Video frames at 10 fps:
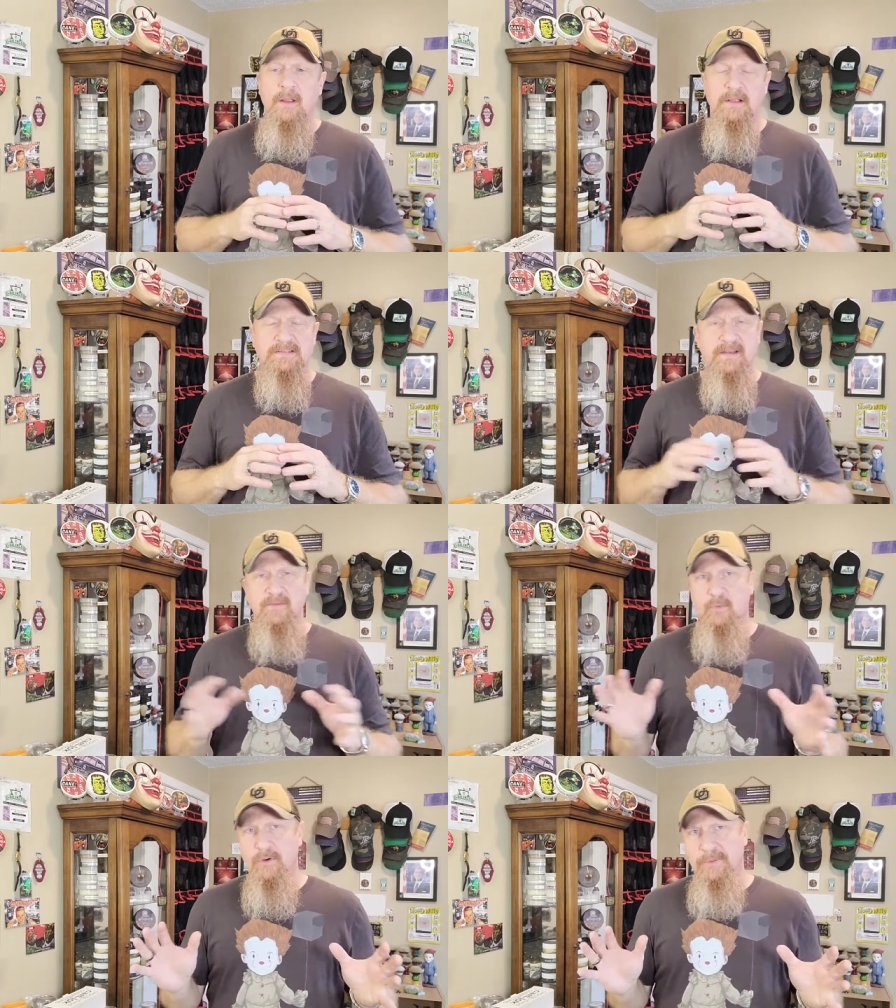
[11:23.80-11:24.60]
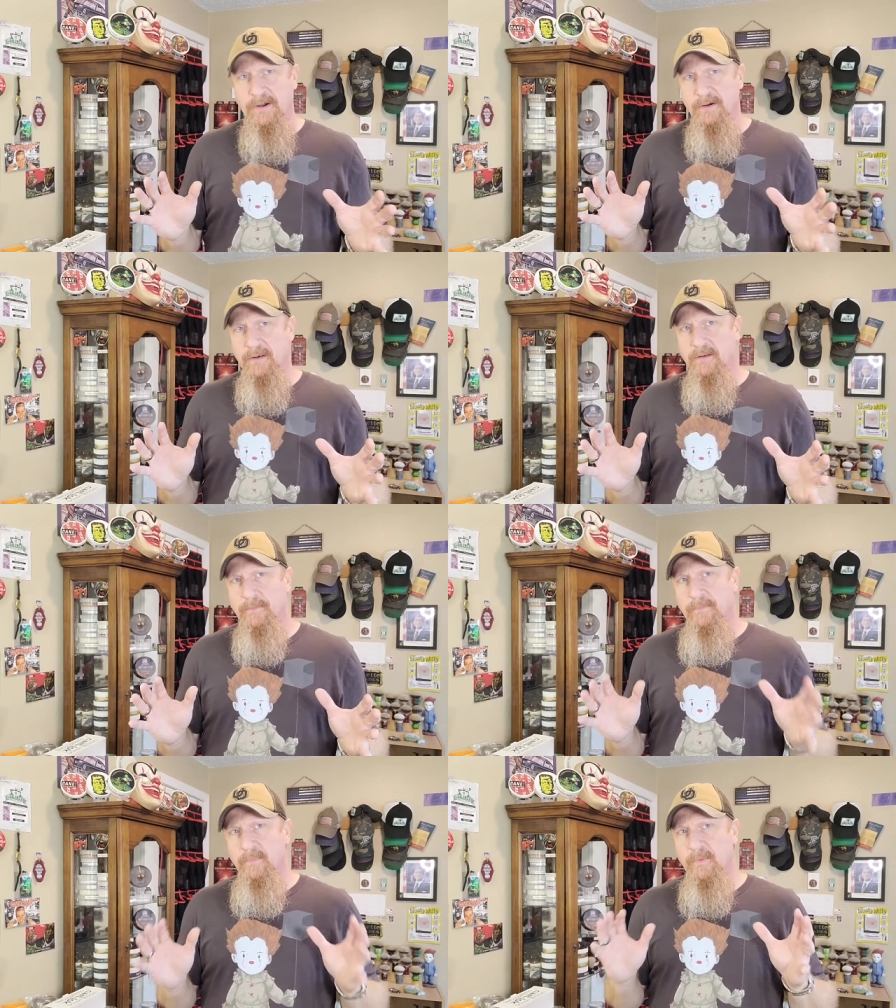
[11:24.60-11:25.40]
That's never more apparent
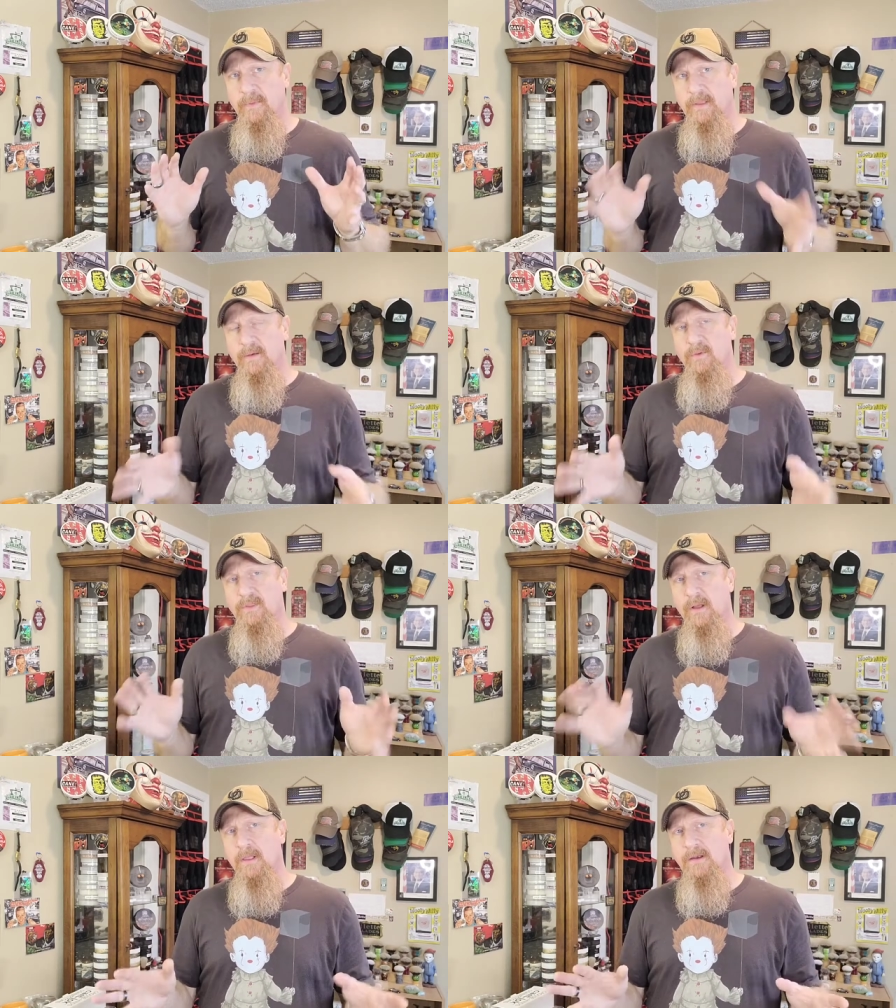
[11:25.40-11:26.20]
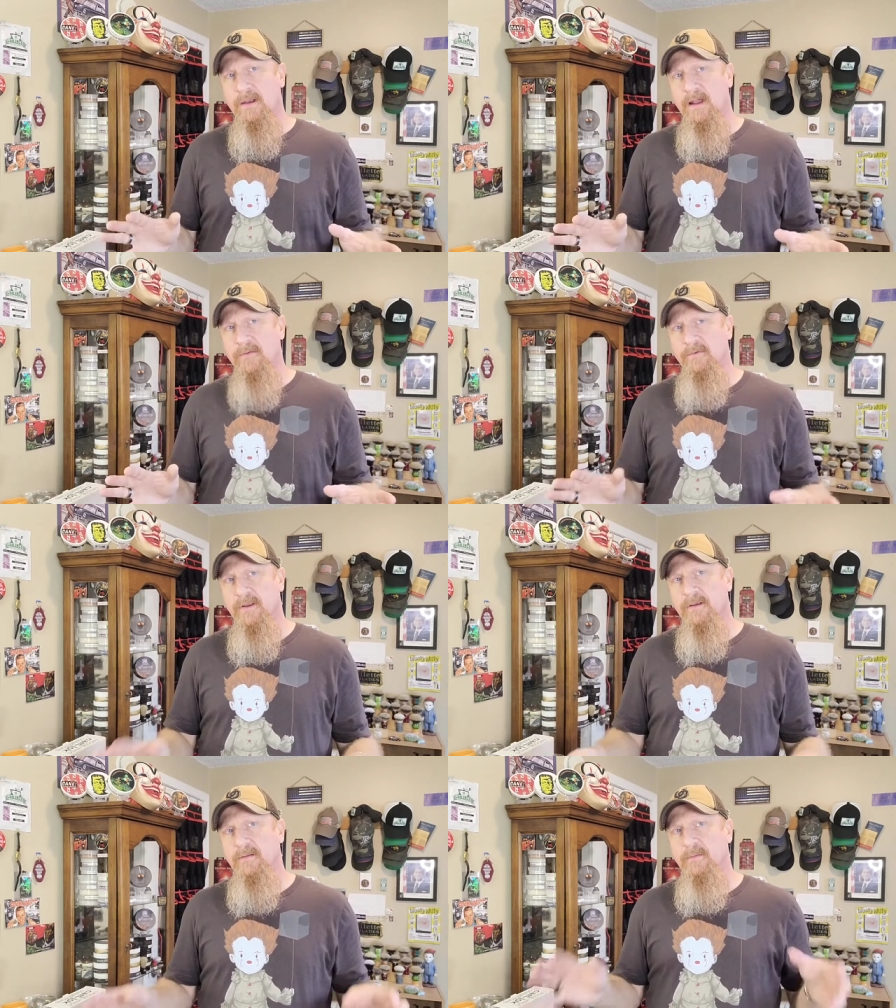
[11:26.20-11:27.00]
than with the holiday
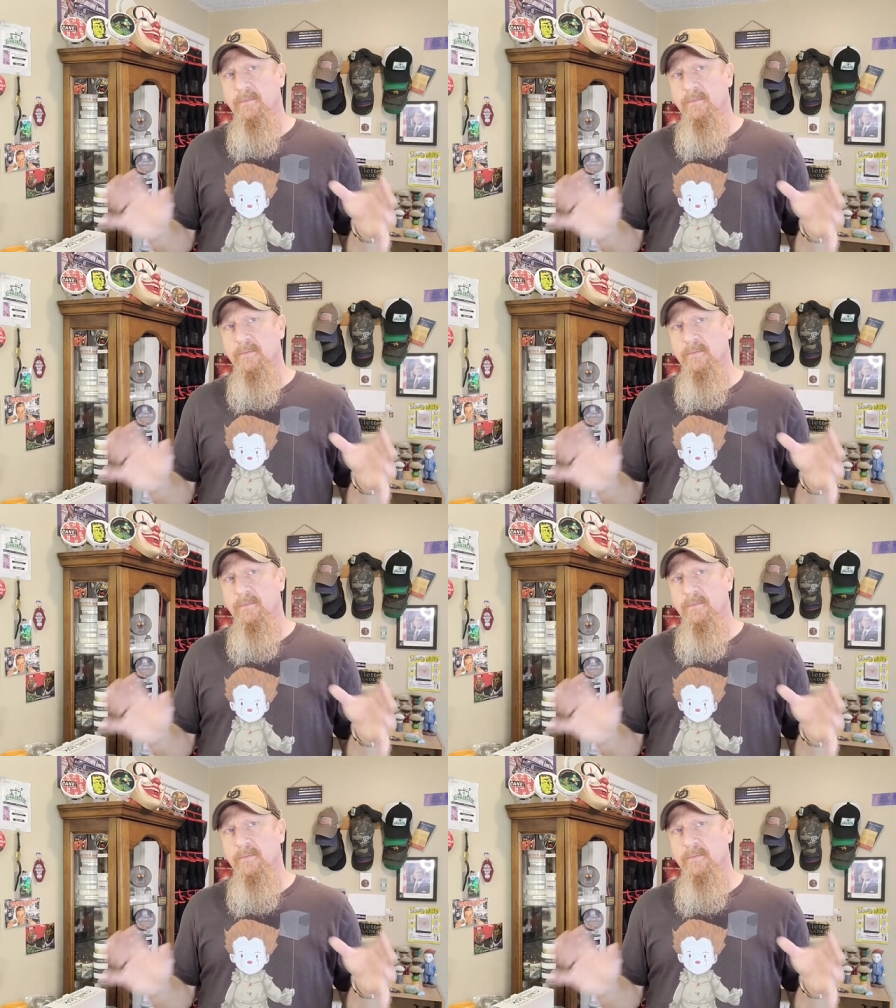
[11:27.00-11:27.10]
offering,